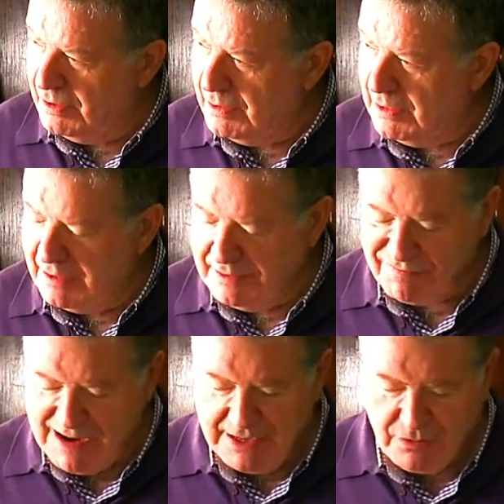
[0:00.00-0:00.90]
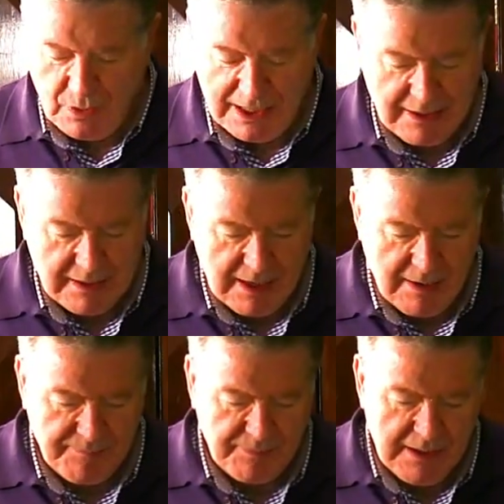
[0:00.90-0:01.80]
the
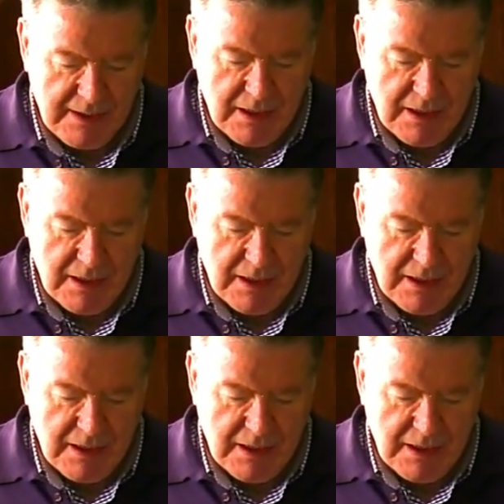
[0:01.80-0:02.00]
right-wing